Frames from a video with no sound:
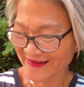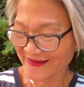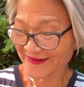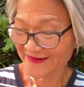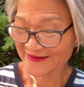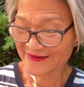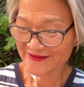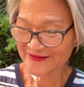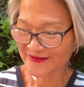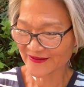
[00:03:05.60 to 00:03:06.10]

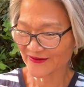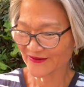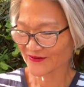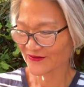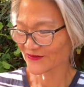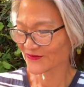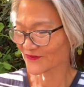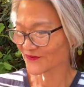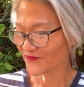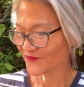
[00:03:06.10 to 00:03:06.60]

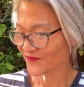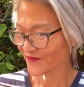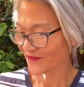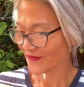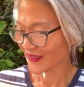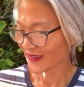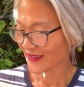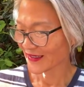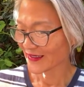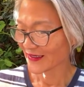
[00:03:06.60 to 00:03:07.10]
So
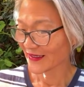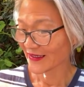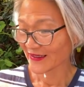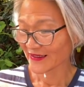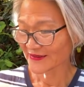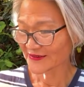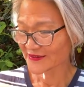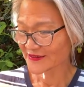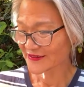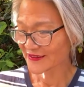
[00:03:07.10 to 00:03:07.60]

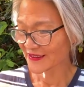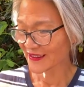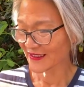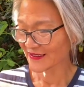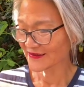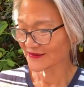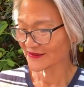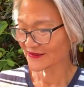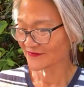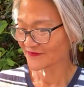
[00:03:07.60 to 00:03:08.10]
it's
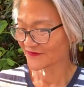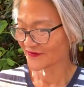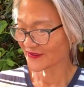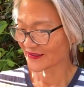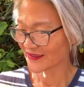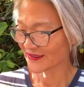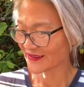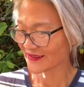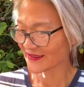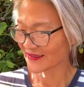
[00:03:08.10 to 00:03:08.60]
kind of
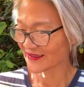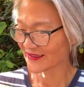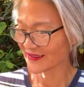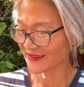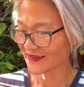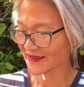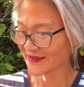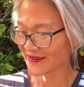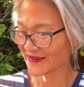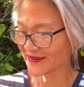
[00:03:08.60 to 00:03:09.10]

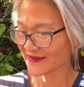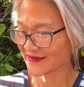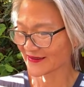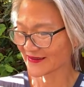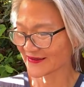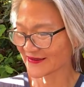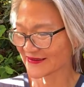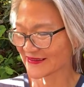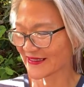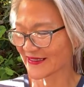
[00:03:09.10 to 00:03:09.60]

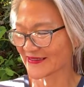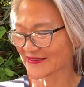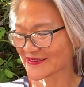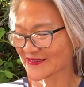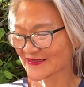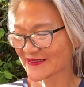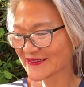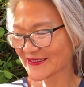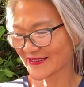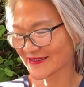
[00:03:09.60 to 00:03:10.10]
yes,
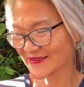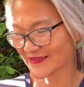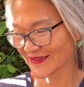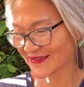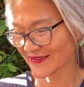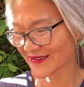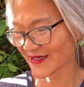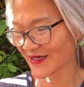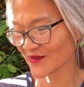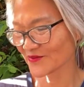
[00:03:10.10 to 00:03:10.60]
get a
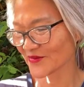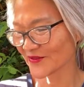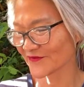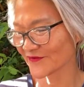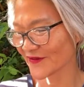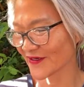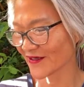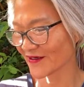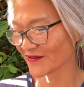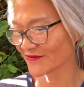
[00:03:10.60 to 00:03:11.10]
cup
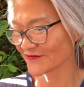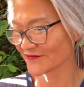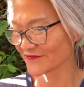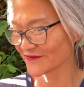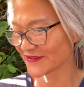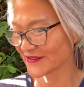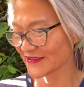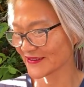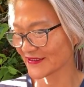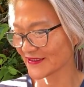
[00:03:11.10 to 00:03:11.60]
of
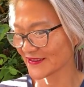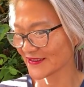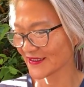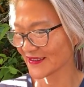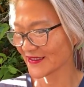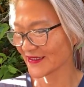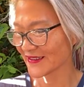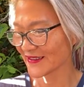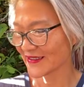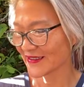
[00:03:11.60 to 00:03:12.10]
coffee
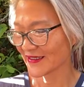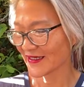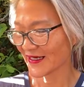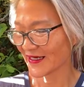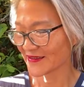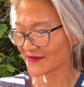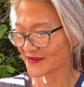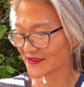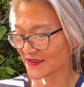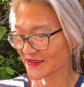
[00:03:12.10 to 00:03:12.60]

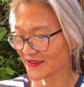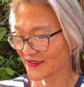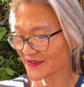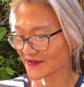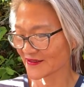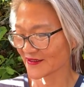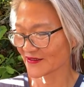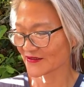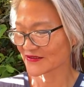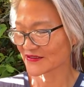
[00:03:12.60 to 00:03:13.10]
and get
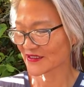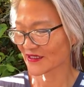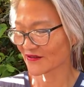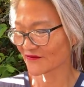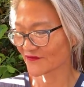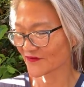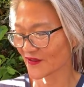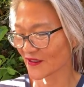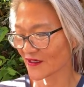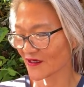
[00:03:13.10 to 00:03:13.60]

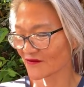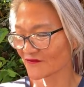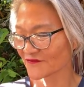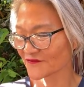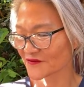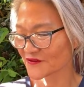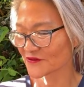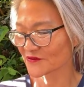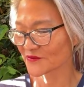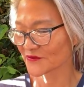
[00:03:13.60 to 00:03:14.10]
yourself
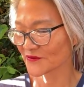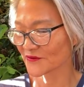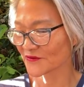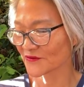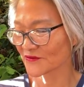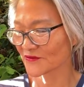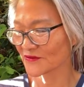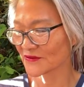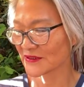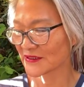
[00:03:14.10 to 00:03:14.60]

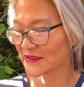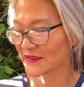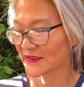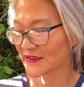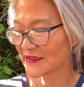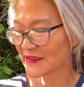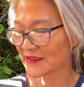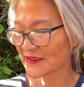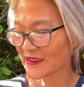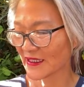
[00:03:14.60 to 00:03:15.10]
comfortable,
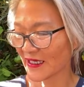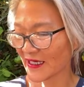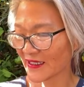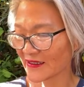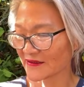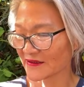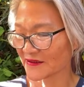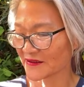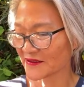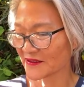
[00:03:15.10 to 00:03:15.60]

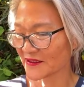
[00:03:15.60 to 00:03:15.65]
and